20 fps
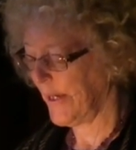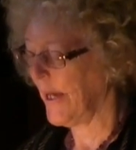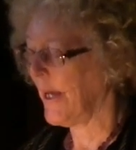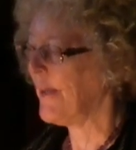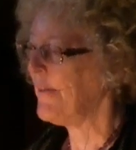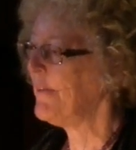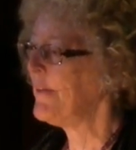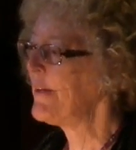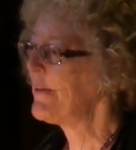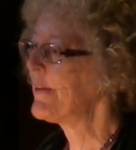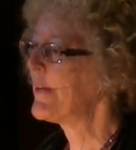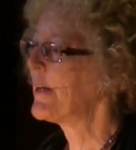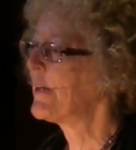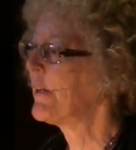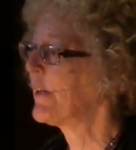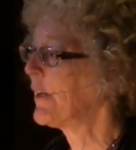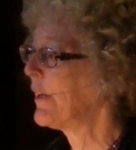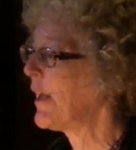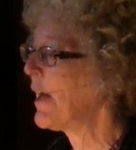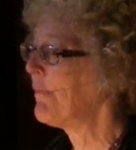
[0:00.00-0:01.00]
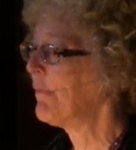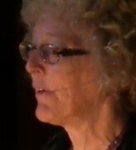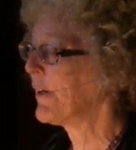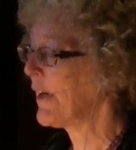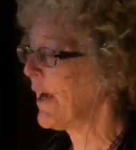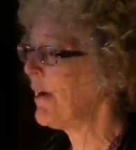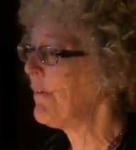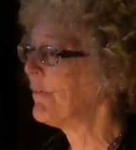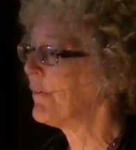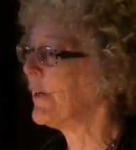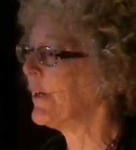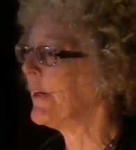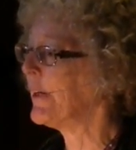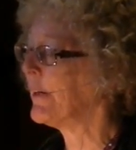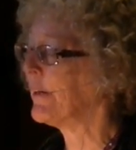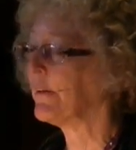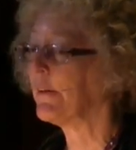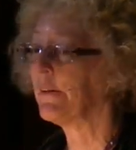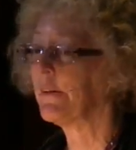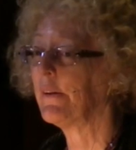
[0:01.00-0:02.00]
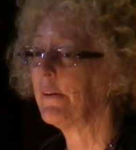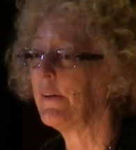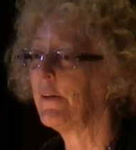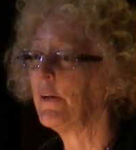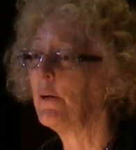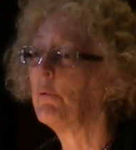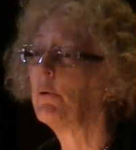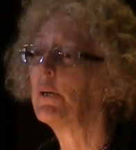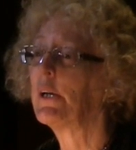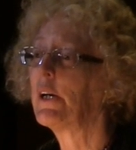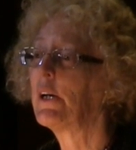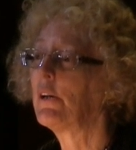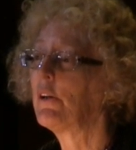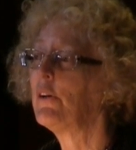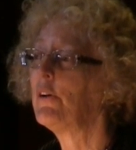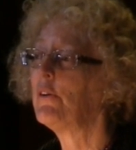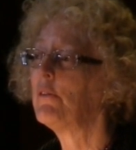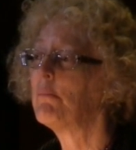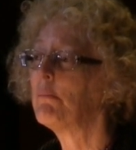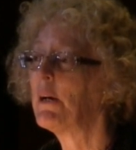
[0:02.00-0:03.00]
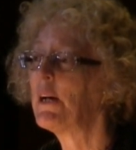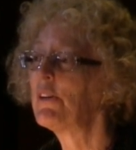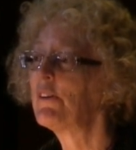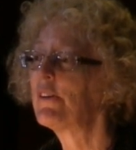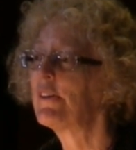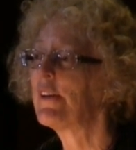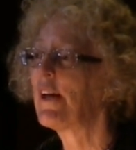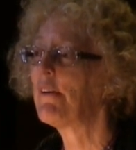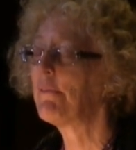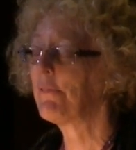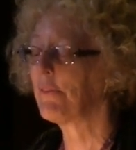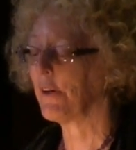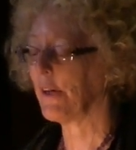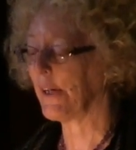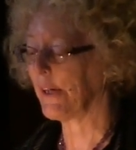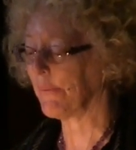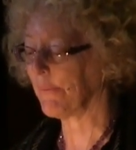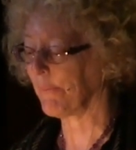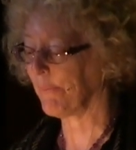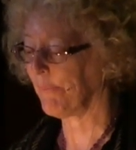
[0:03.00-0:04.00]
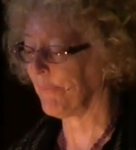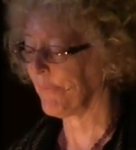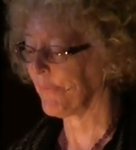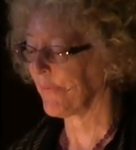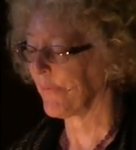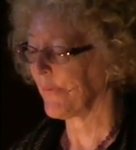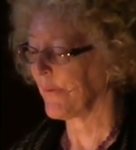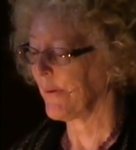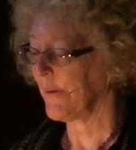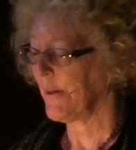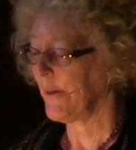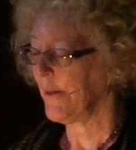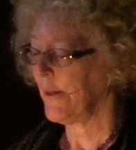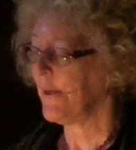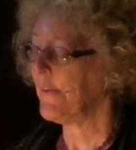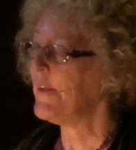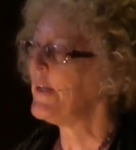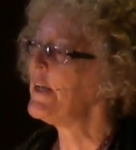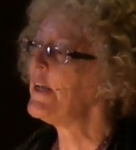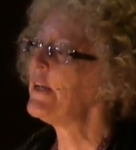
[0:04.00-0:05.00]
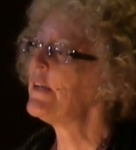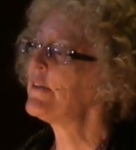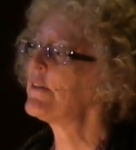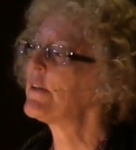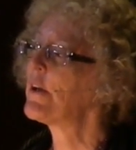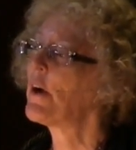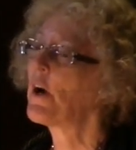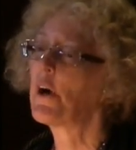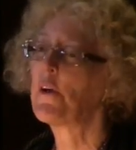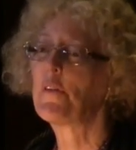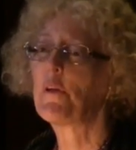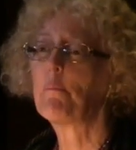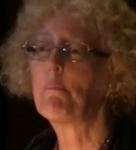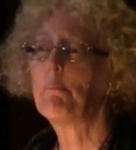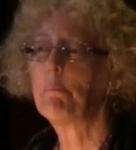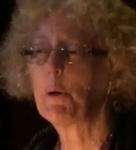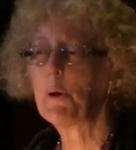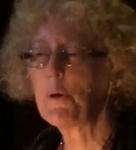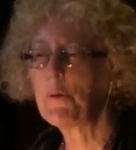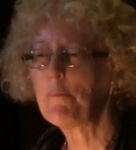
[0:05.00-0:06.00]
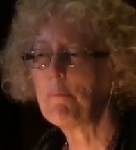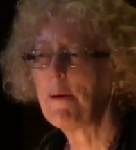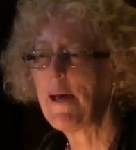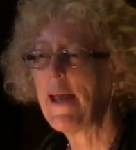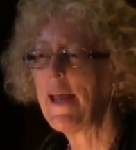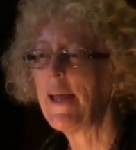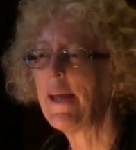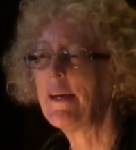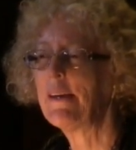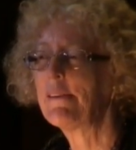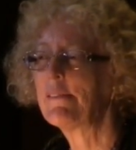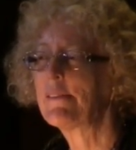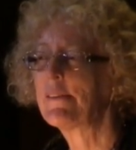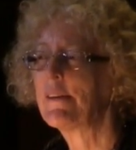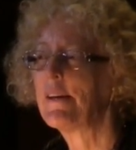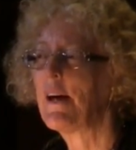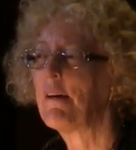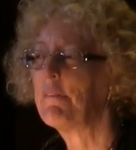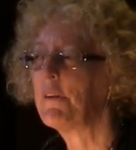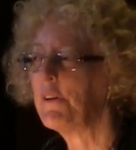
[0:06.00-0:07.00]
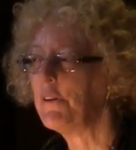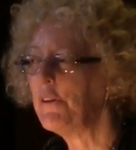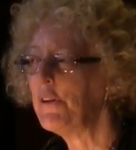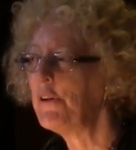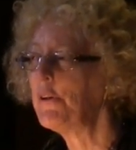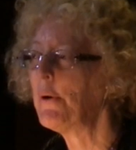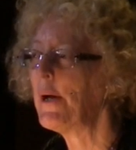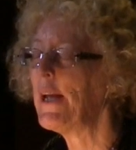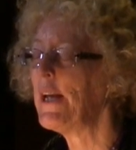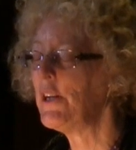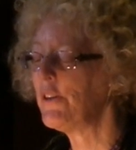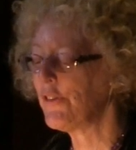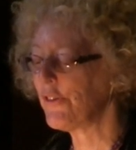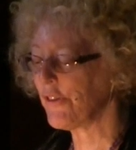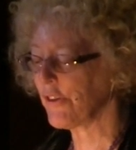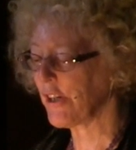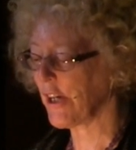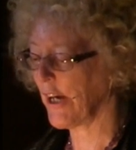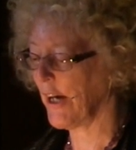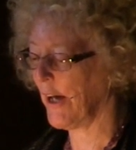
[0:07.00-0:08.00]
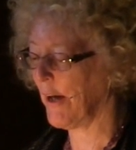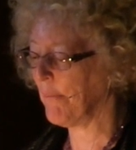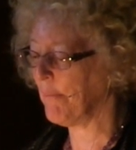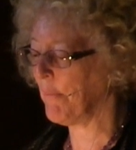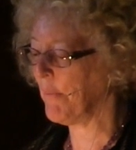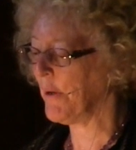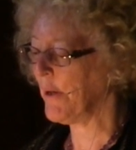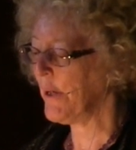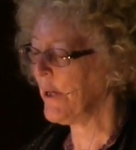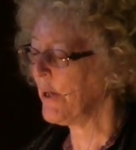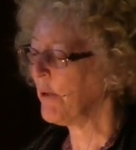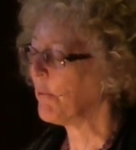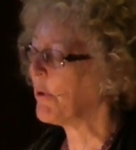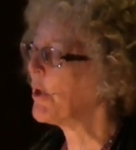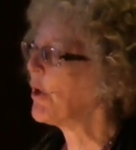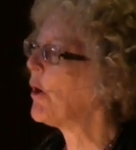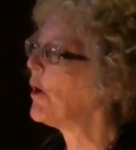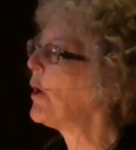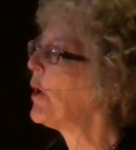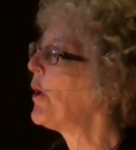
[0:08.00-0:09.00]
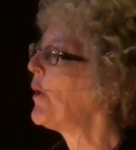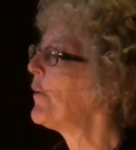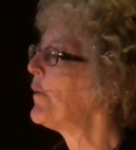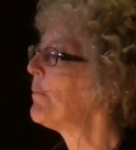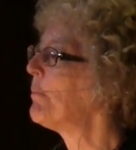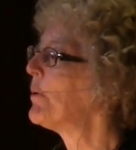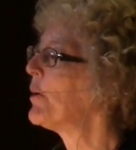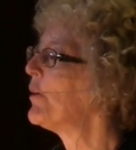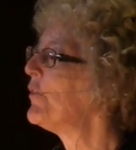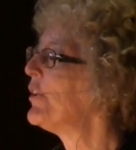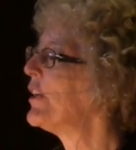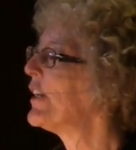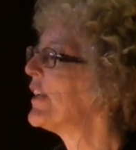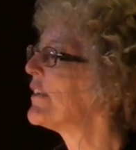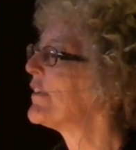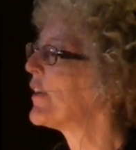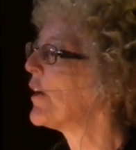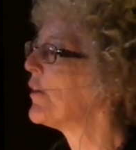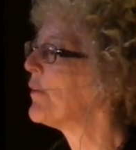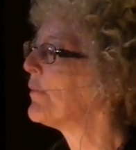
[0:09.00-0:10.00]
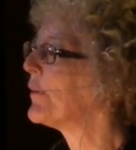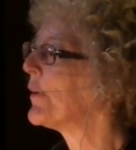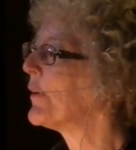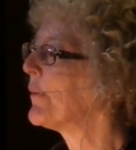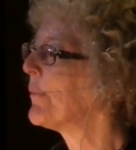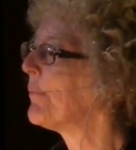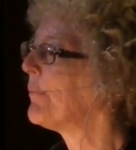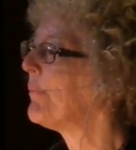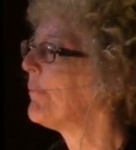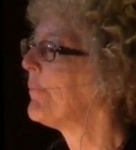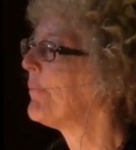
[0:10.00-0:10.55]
And this uncovering will include much suffering. These are the birth pangs of the new age to come, when all the purging is over,